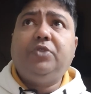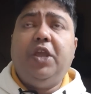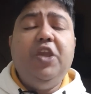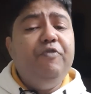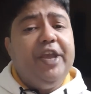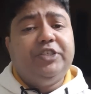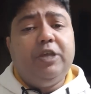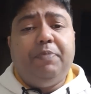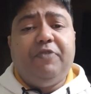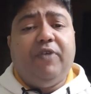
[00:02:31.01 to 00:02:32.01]
he wakes
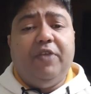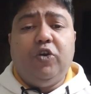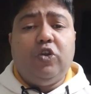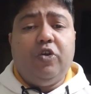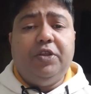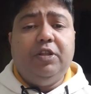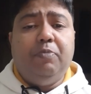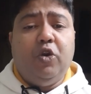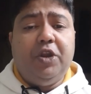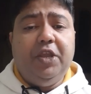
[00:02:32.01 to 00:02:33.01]
up at 5 o'clock in the
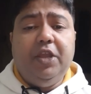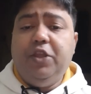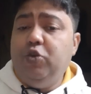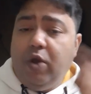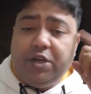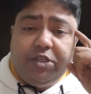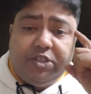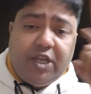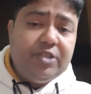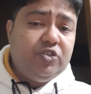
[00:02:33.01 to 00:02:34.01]
morning. You
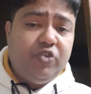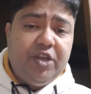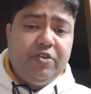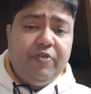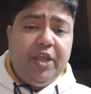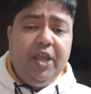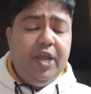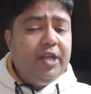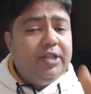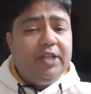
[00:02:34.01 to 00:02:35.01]
understand straight away
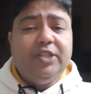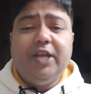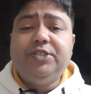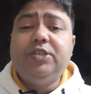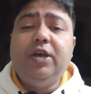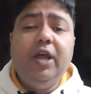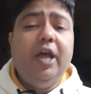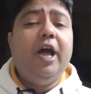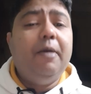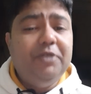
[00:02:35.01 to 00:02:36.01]
that that's a
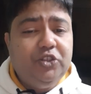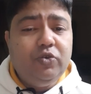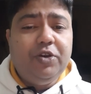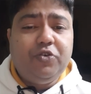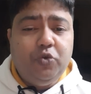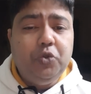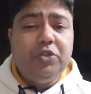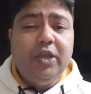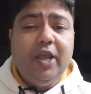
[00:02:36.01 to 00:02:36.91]
habitual truth,